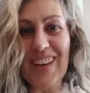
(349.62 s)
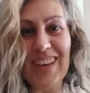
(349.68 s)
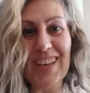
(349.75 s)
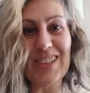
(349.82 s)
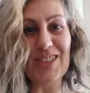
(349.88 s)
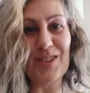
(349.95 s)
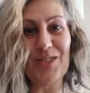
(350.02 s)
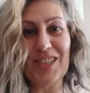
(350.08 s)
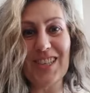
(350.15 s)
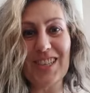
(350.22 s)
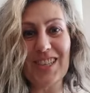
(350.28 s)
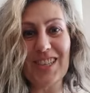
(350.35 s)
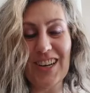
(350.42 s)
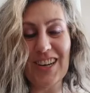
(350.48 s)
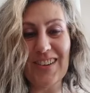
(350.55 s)
So just
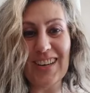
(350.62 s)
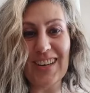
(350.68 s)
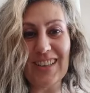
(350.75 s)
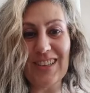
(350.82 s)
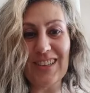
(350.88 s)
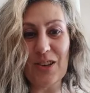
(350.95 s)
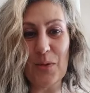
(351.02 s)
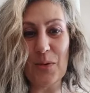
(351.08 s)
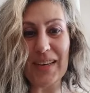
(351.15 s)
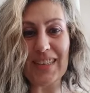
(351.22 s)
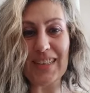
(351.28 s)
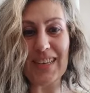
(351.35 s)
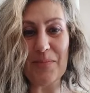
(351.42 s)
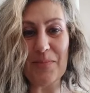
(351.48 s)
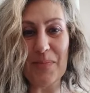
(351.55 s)
sharing a little quick
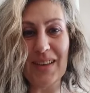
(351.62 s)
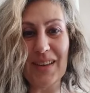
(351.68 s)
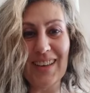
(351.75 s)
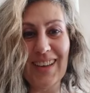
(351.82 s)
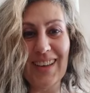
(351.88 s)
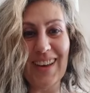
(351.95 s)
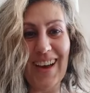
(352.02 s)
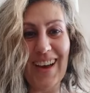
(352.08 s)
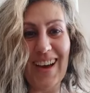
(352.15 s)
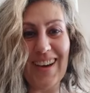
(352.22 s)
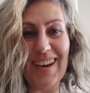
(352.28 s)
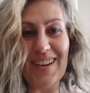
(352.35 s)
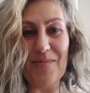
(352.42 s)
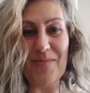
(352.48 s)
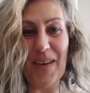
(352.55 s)
tip.
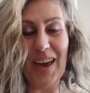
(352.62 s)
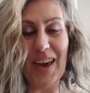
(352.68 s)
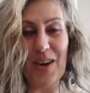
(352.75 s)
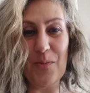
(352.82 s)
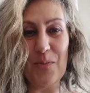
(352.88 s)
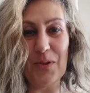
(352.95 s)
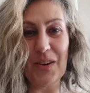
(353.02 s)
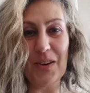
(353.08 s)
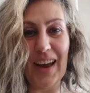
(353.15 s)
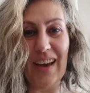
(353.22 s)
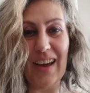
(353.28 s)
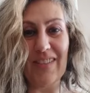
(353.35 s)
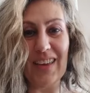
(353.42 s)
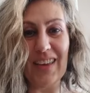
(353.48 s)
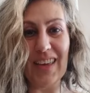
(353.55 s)
I hope you're
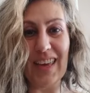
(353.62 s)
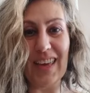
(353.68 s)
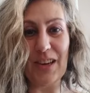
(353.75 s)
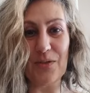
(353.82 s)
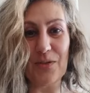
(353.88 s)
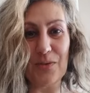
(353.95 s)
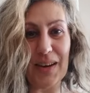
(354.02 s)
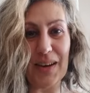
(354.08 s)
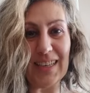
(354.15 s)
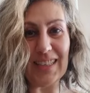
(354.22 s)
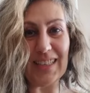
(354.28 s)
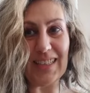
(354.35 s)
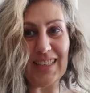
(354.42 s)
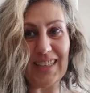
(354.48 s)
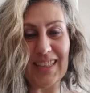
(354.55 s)
having a
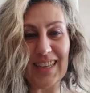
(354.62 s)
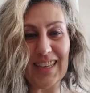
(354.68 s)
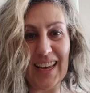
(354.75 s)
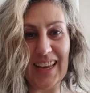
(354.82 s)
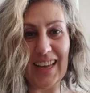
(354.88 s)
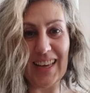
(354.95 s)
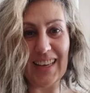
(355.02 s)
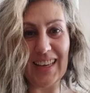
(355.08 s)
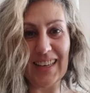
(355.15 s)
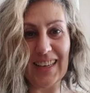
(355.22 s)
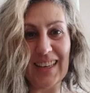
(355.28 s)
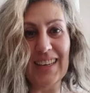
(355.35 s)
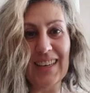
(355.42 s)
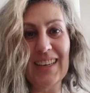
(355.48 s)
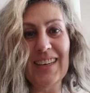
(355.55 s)
great day.
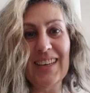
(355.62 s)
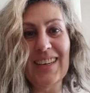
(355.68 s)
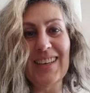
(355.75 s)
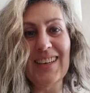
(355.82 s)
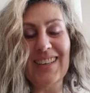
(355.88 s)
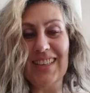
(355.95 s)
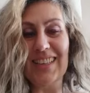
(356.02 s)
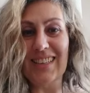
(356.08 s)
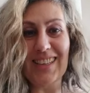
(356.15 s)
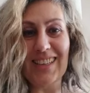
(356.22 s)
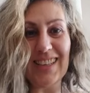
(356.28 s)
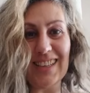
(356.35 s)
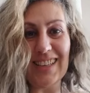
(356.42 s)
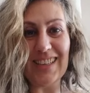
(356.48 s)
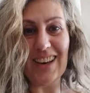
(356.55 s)
The sun
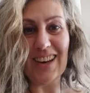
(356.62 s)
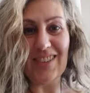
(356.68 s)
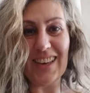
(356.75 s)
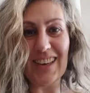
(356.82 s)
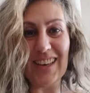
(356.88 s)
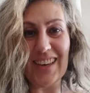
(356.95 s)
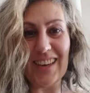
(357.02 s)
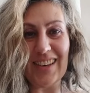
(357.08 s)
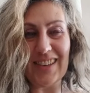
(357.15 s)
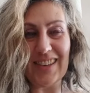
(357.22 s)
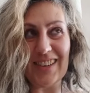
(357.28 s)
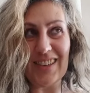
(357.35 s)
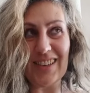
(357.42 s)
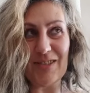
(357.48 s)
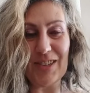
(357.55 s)
is out
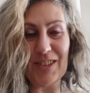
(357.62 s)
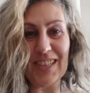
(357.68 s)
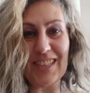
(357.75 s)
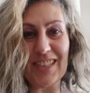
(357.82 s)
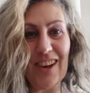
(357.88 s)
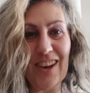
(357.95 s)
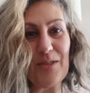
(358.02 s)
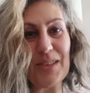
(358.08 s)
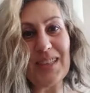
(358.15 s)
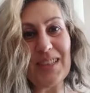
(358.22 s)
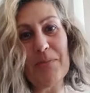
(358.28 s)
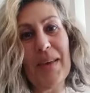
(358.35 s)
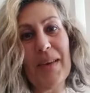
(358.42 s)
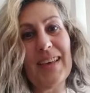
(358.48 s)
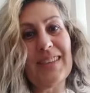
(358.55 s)
here, which always
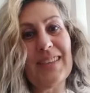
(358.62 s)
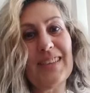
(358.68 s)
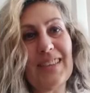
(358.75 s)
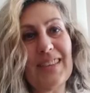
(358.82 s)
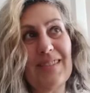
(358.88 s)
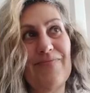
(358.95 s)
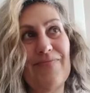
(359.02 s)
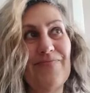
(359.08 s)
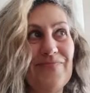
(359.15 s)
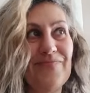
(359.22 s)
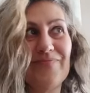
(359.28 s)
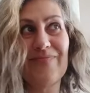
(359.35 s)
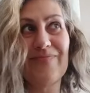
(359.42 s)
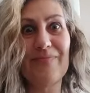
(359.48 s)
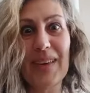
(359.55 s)
makes
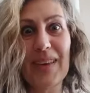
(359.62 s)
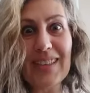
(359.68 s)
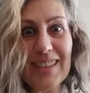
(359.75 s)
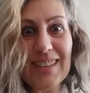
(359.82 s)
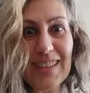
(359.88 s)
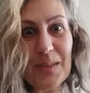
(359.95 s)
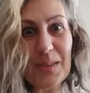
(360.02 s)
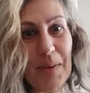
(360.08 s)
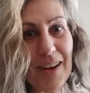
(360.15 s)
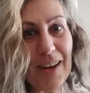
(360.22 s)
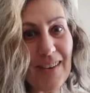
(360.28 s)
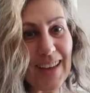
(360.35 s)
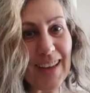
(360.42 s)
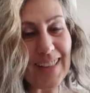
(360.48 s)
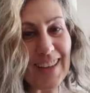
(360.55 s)
things better,
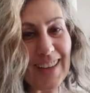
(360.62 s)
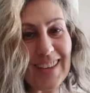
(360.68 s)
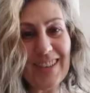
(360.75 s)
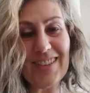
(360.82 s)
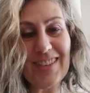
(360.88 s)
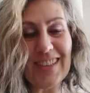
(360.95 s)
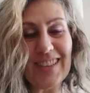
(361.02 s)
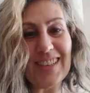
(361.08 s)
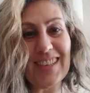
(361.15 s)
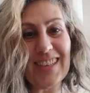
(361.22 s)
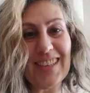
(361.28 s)
I think, when the sun